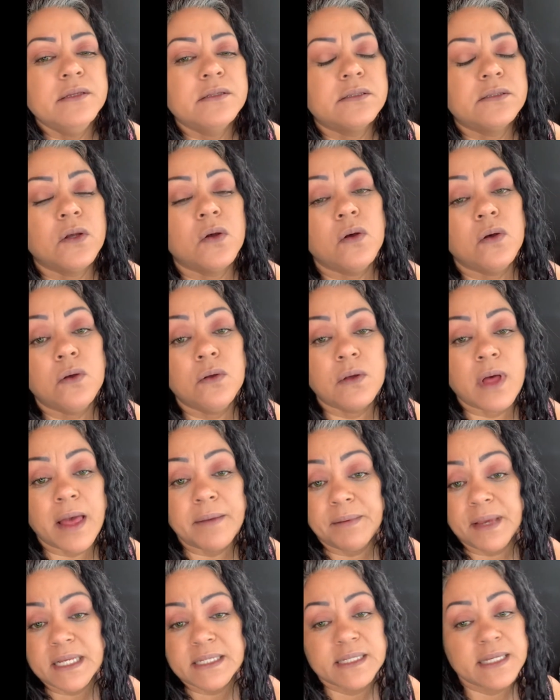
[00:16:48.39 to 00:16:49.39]
So I
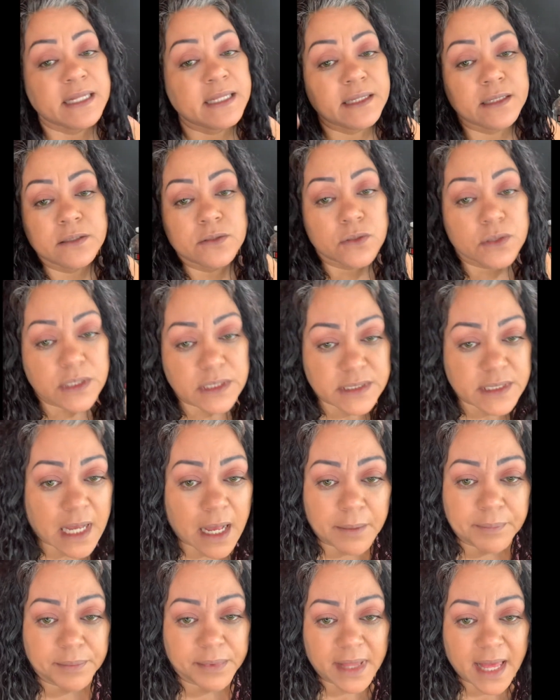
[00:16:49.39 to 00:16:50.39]
basically do the
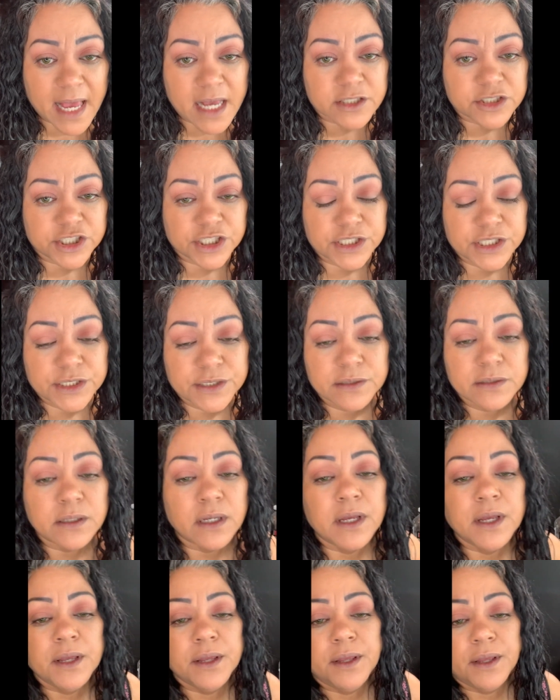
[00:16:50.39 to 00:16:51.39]
top lashes,
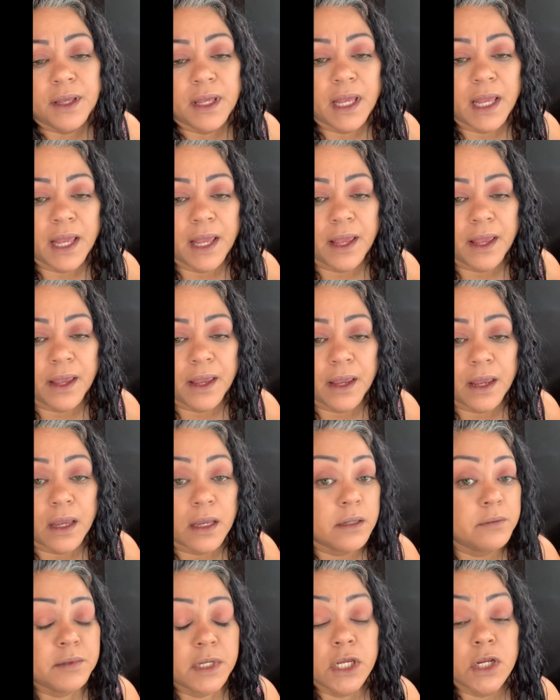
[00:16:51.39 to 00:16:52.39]

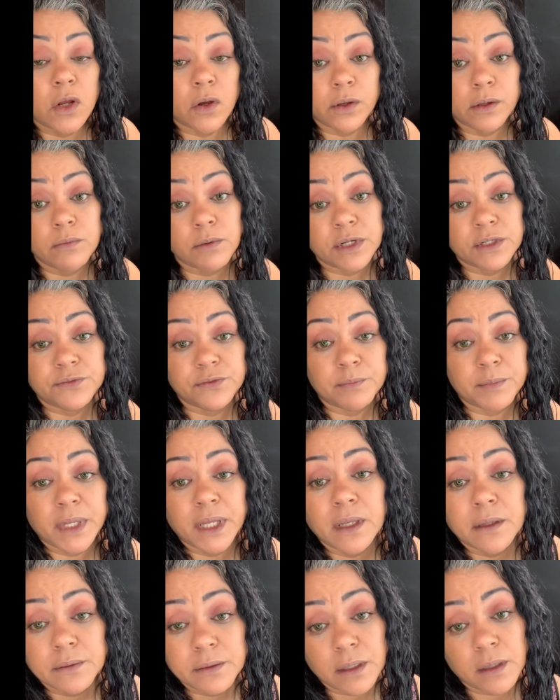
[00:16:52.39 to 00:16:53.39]
and you know, it works for
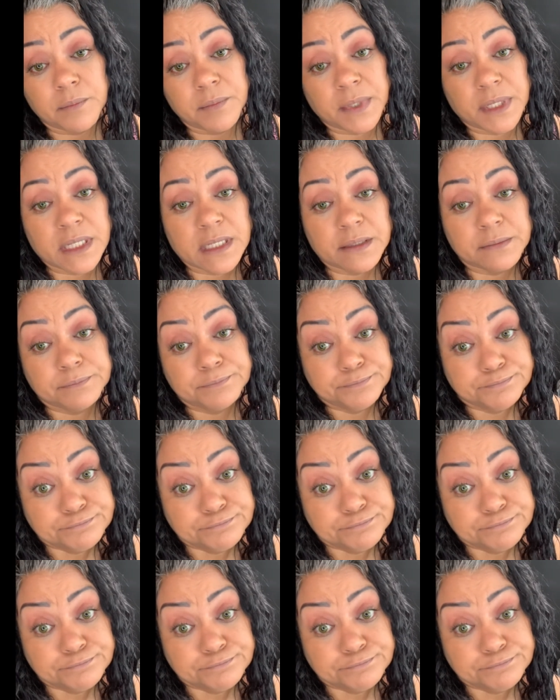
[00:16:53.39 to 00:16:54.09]
me. I mean,